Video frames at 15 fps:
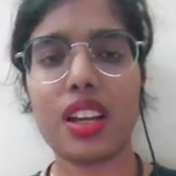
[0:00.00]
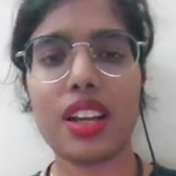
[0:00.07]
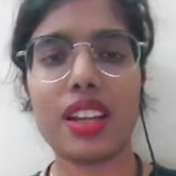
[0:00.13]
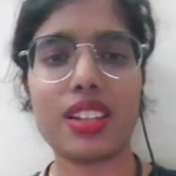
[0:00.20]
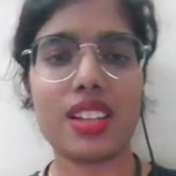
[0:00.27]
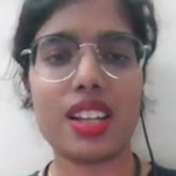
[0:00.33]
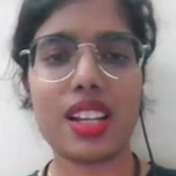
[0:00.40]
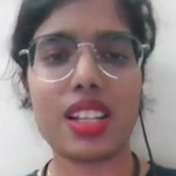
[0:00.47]

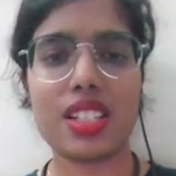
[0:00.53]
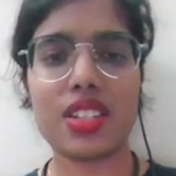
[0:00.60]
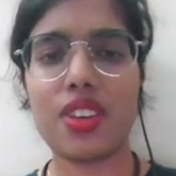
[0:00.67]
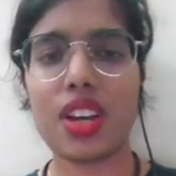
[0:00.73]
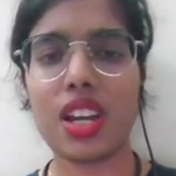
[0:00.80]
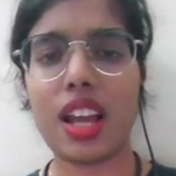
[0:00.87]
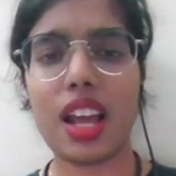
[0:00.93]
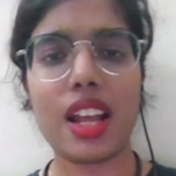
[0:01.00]

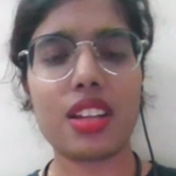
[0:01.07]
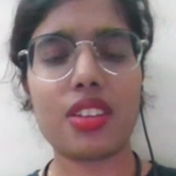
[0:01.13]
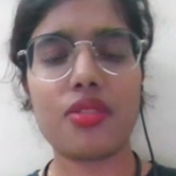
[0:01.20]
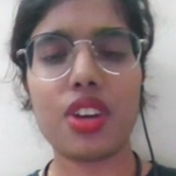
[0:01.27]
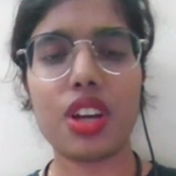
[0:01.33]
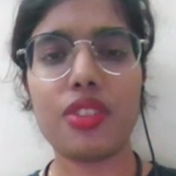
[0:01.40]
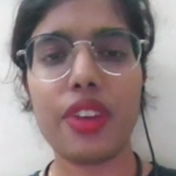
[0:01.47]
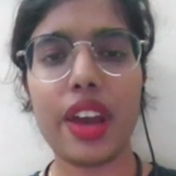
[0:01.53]
at
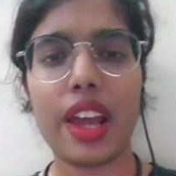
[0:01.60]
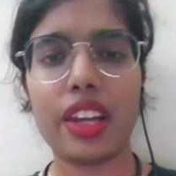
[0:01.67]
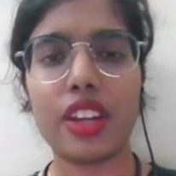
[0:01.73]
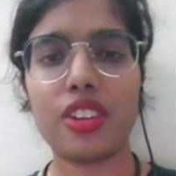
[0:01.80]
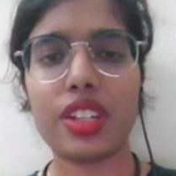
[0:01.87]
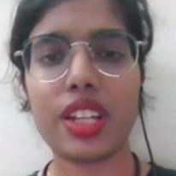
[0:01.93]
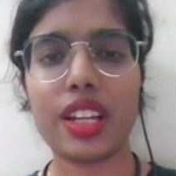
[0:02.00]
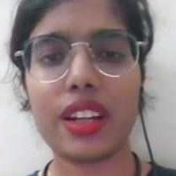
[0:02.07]
one
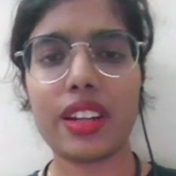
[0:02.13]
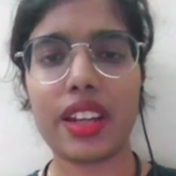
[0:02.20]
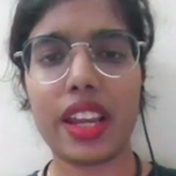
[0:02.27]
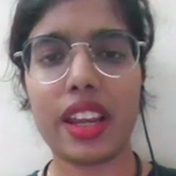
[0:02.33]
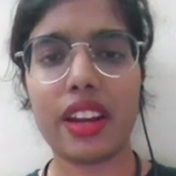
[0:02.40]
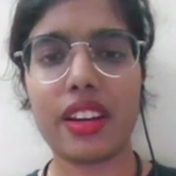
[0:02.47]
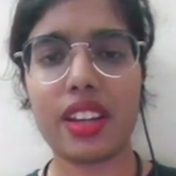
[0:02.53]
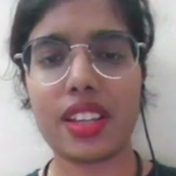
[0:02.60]
value, then it
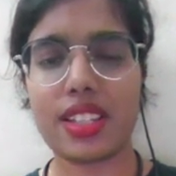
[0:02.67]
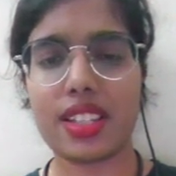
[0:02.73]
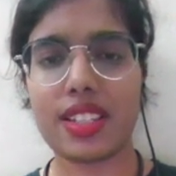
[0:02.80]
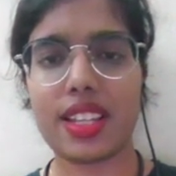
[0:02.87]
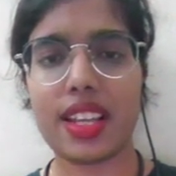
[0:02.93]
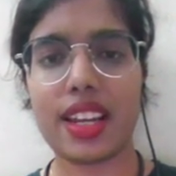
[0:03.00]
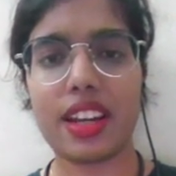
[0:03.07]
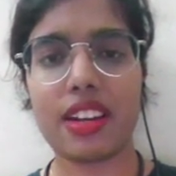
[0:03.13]
increases,
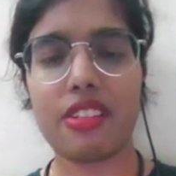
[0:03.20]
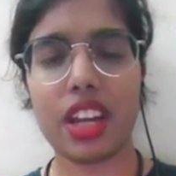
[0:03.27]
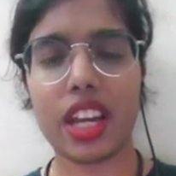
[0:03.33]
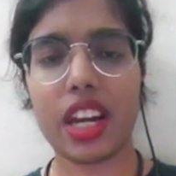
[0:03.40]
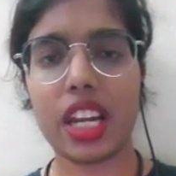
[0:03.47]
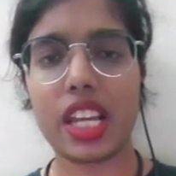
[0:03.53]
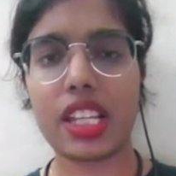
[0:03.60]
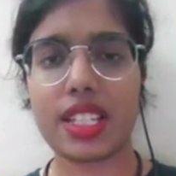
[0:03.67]
then it
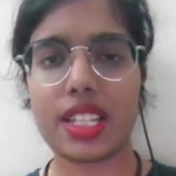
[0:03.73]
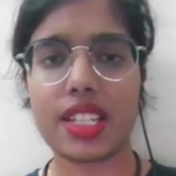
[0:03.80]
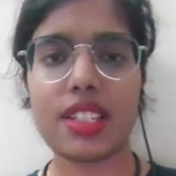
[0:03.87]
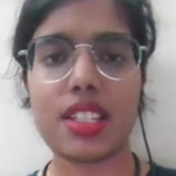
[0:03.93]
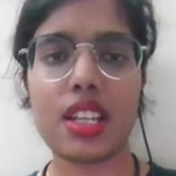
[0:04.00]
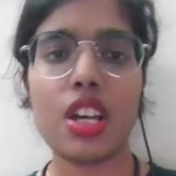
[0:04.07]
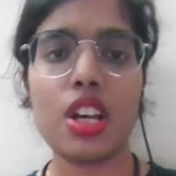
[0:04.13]
decreases.